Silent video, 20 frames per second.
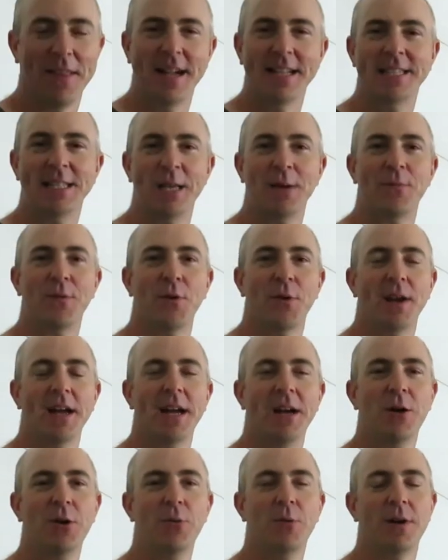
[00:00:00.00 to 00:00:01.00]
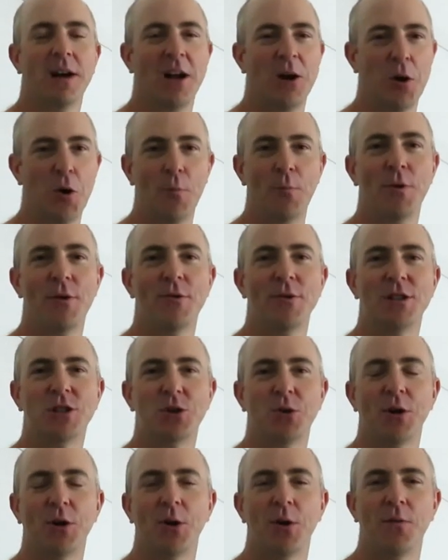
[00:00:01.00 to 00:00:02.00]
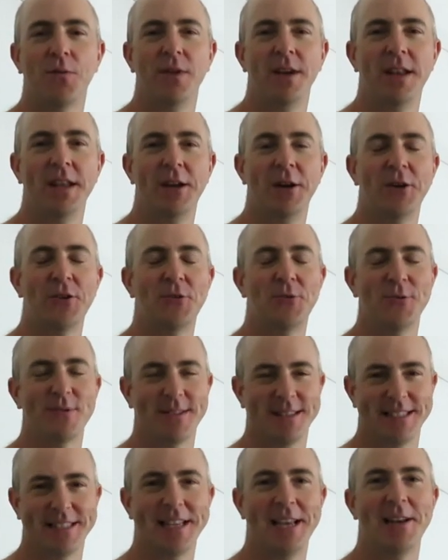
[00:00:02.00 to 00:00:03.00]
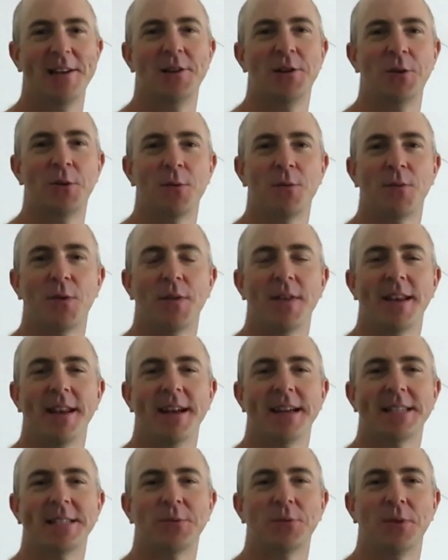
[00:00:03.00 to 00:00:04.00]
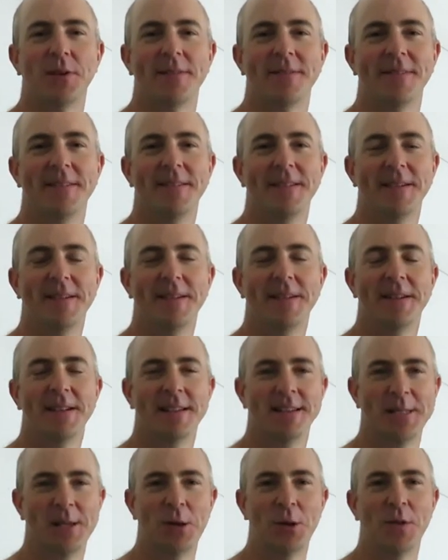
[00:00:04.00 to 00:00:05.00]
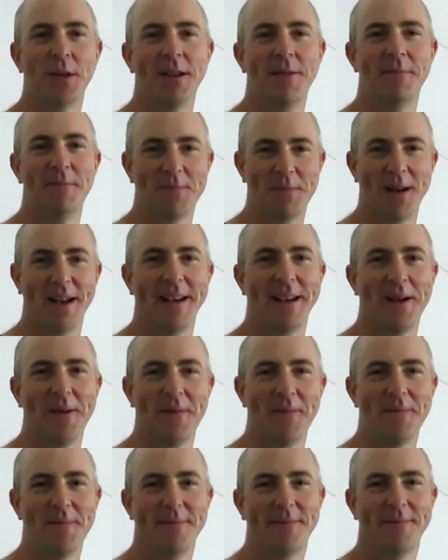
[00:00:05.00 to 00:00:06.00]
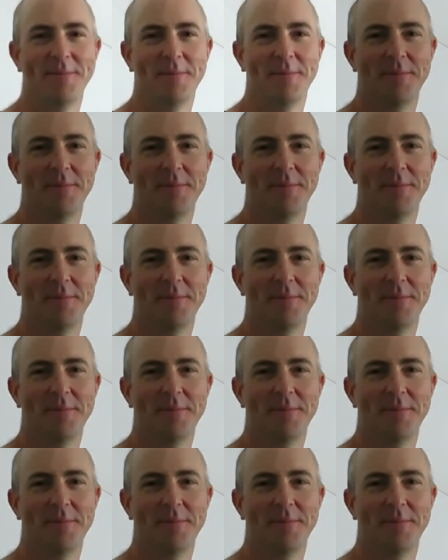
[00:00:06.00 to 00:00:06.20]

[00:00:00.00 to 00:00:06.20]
That's it for now. I hope you enjoyed our video. Stay tuned for the next one. Until then, bye now.